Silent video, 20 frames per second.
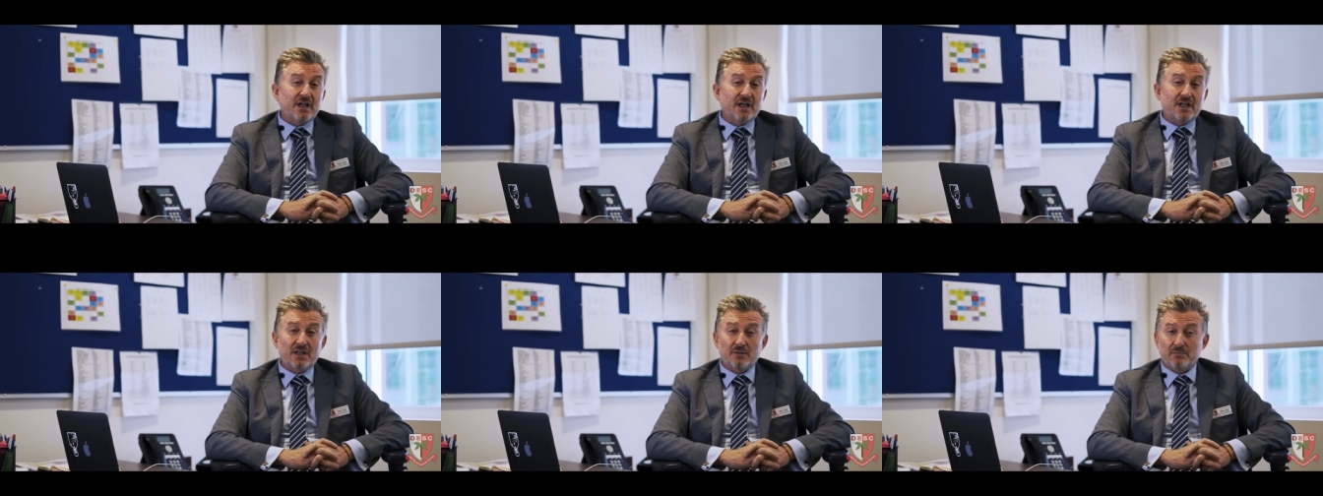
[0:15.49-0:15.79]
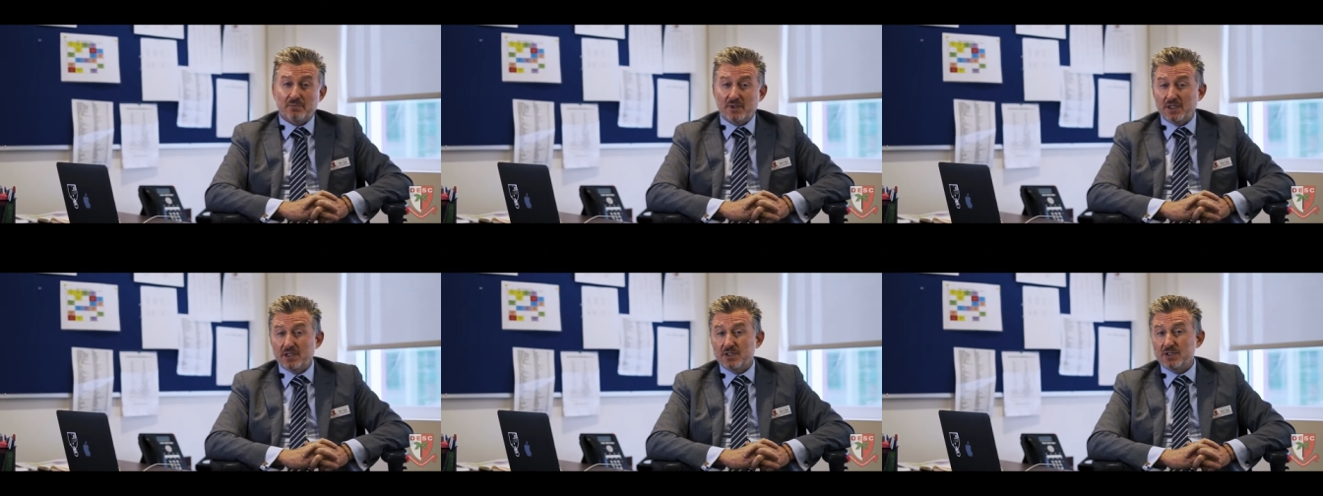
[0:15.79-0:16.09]
and I've
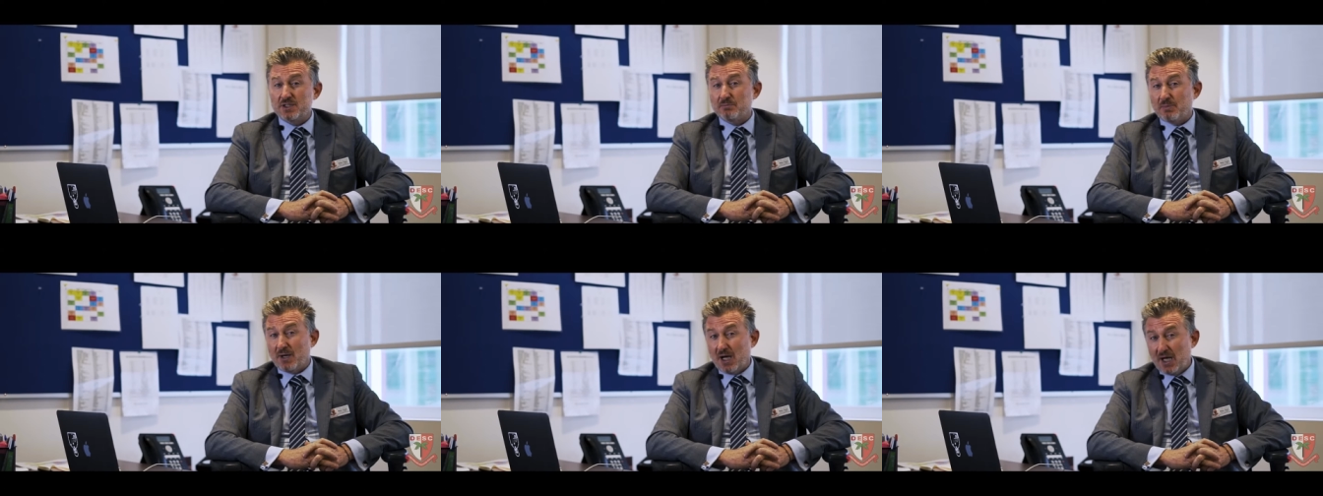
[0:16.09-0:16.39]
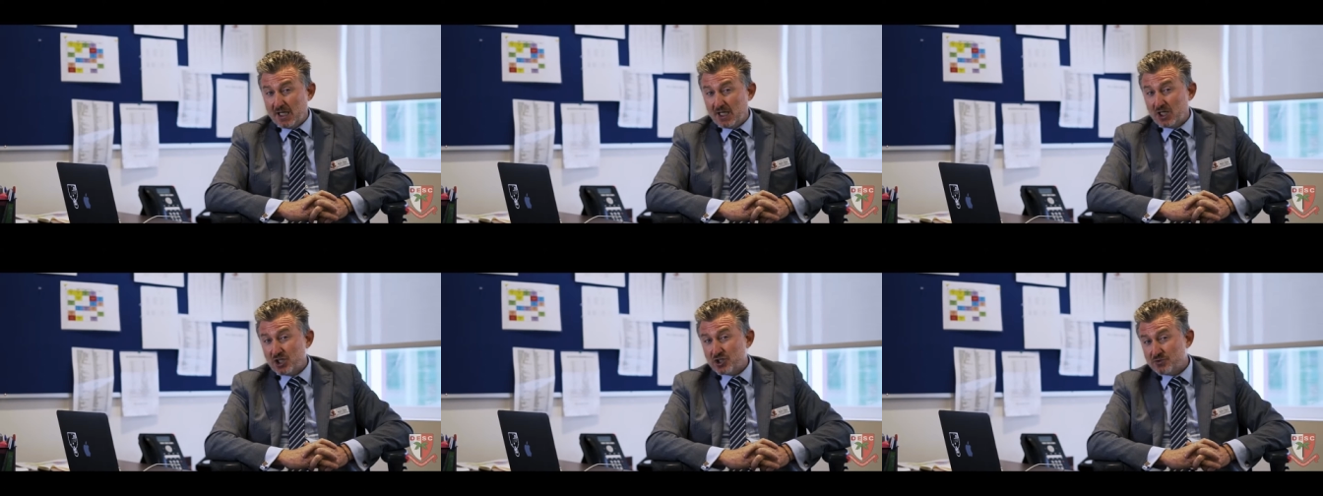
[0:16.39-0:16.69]
been in
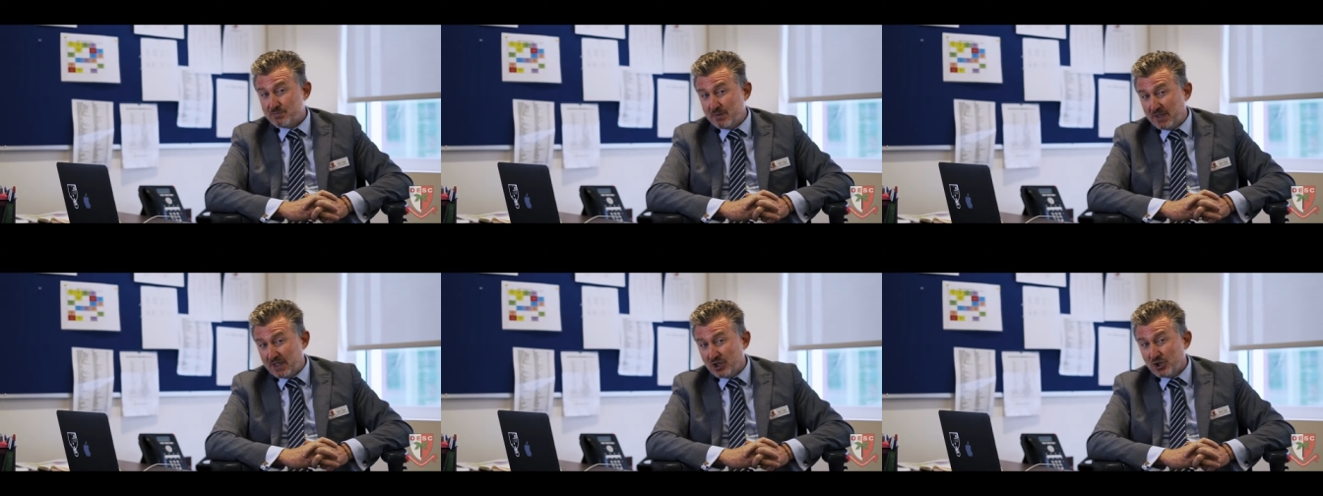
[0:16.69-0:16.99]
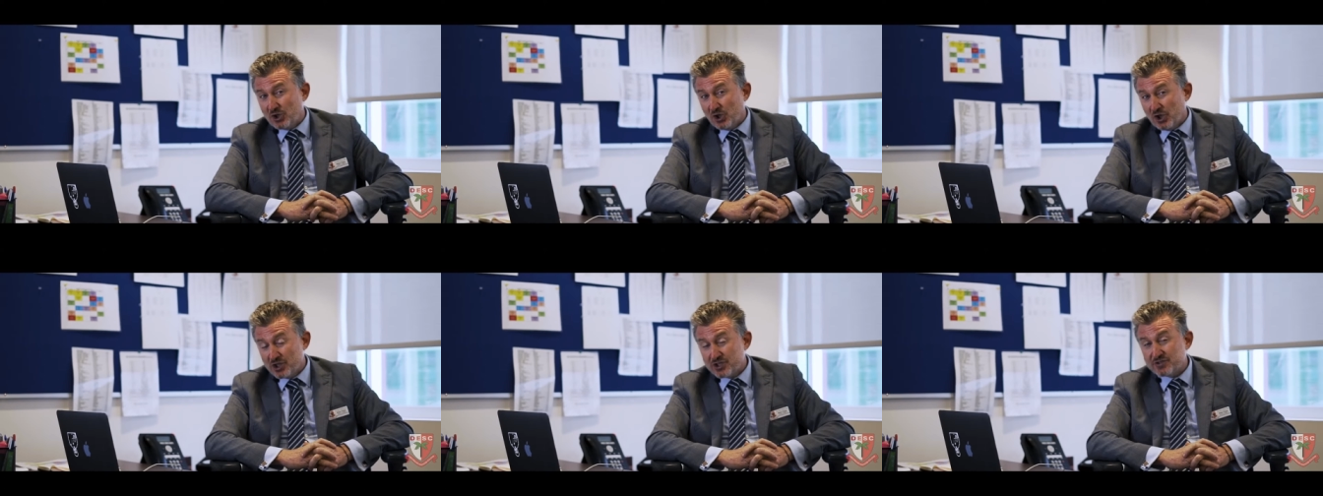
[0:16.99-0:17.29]
Dubai English Speaking
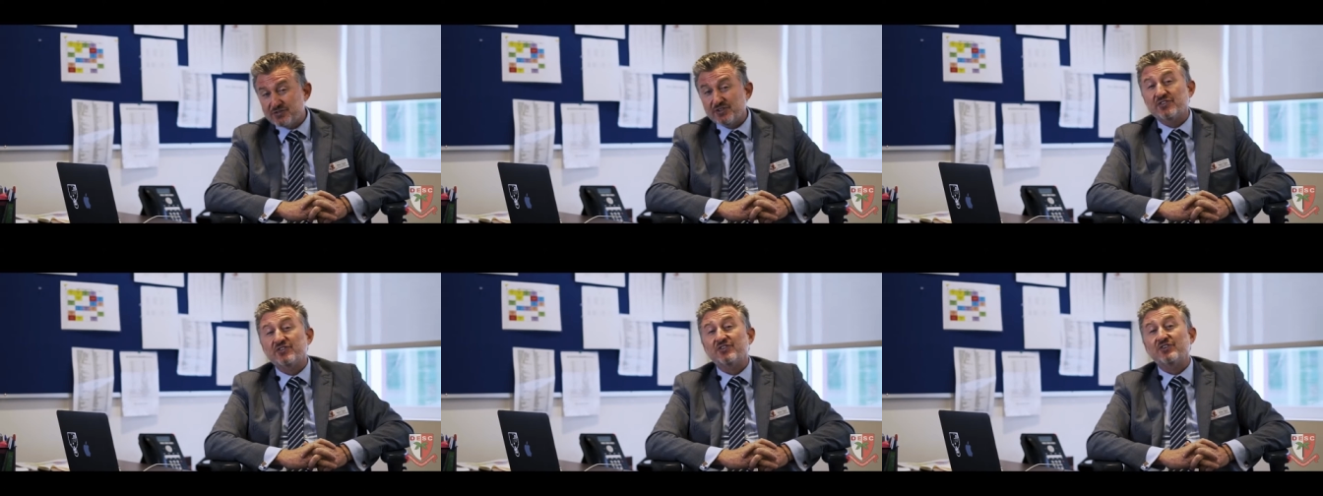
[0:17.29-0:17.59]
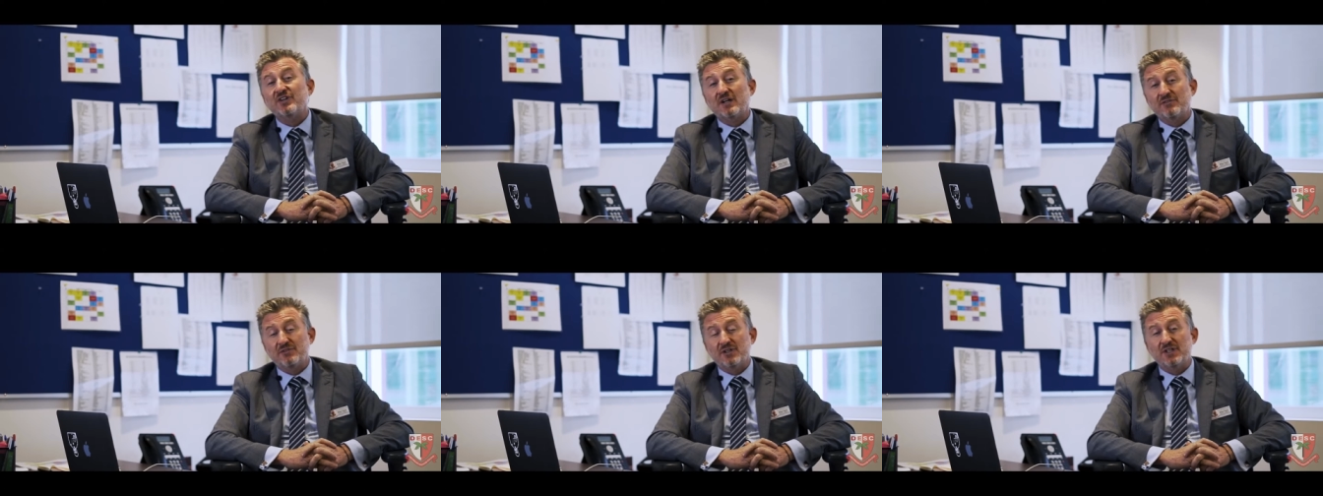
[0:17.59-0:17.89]
College for
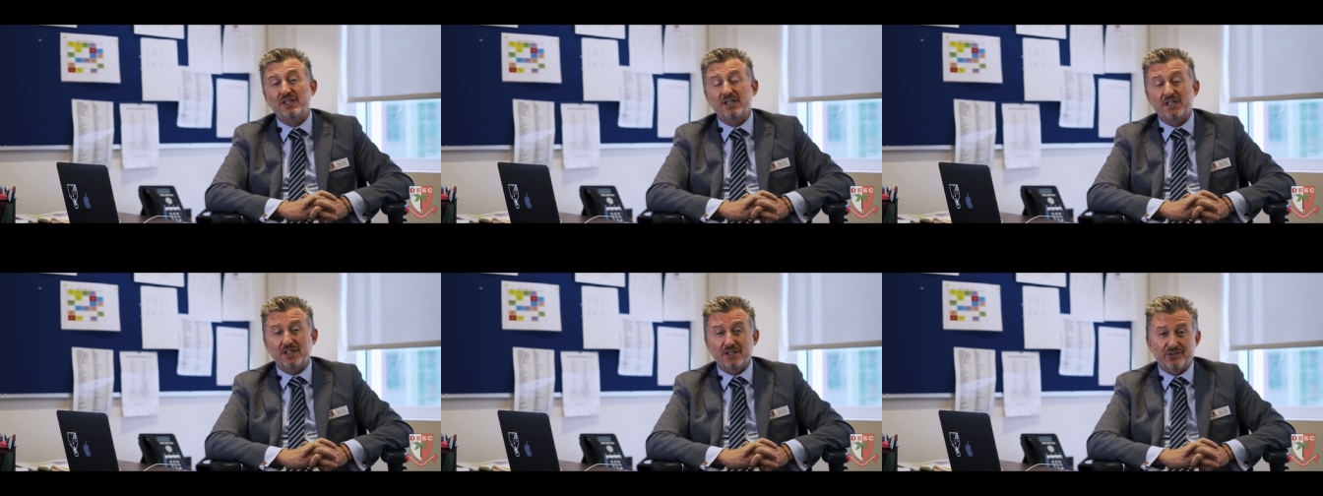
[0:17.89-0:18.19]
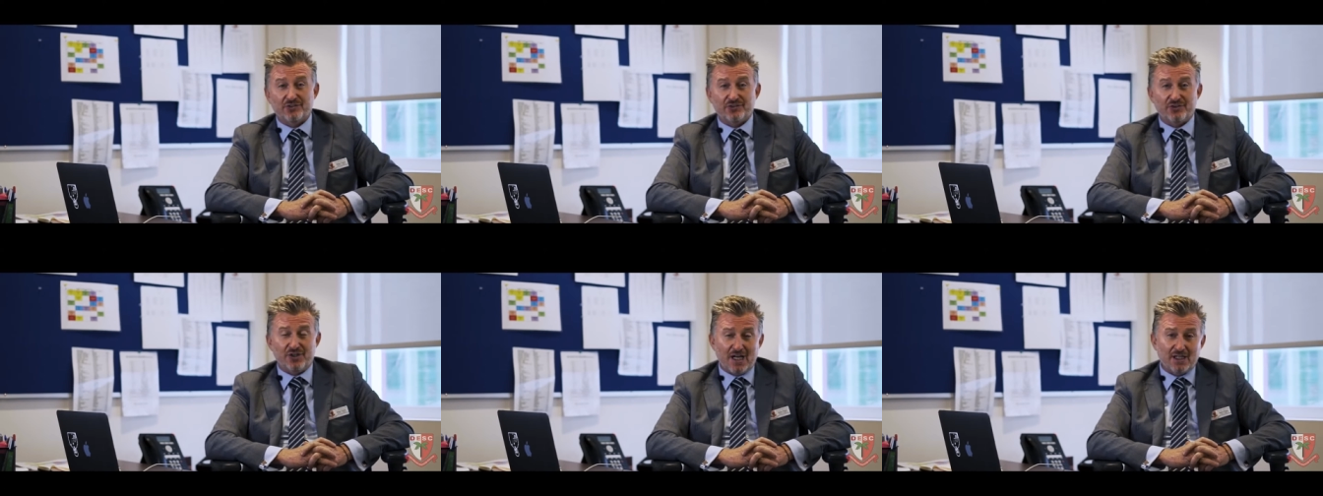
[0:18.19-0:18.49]
7
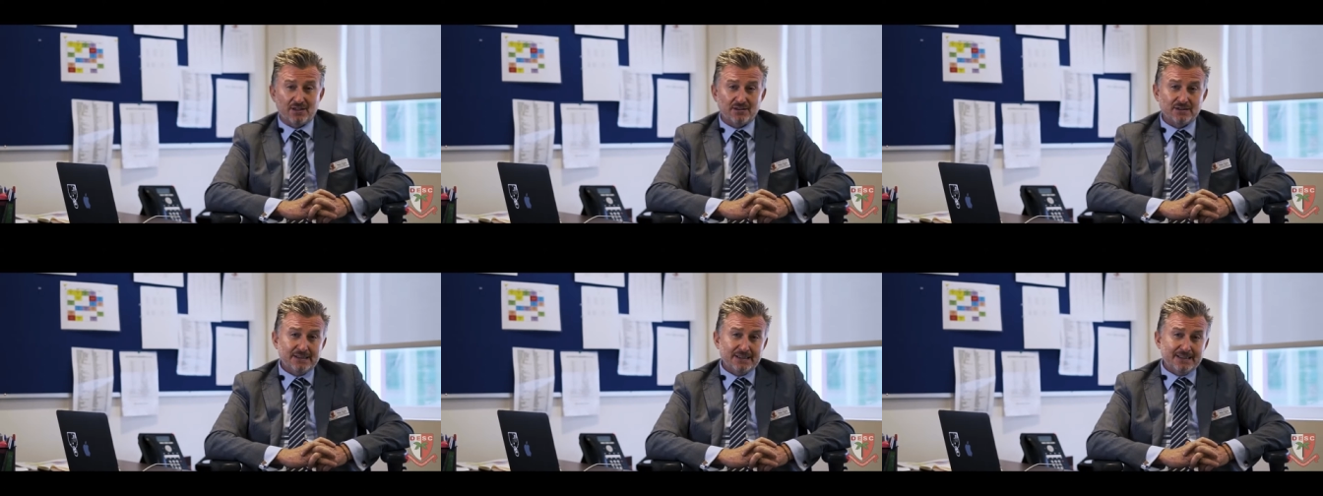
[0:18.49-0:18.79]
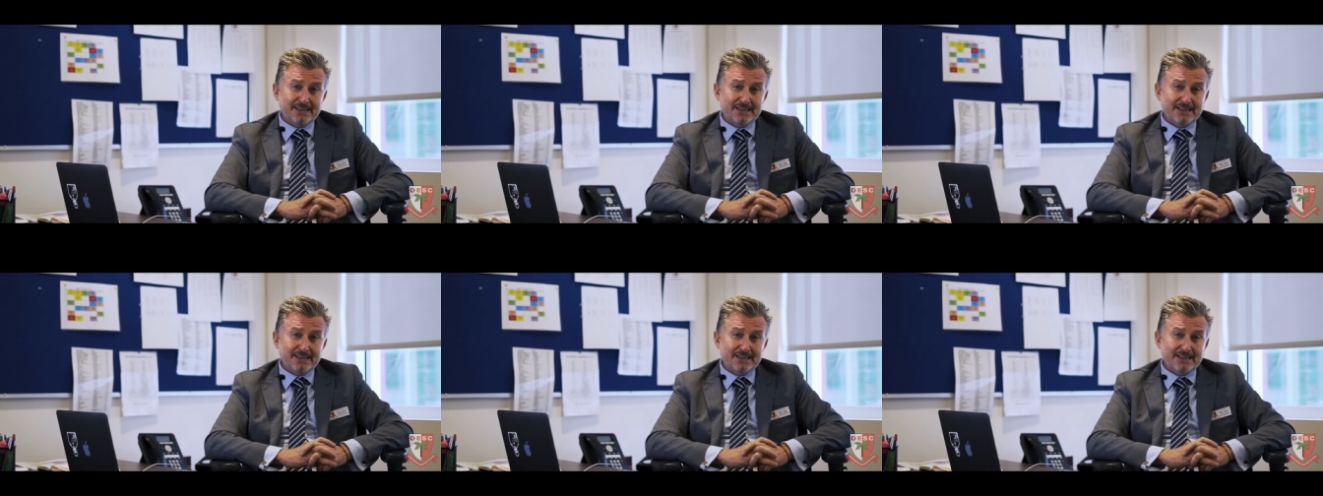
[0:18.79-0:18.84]
years now.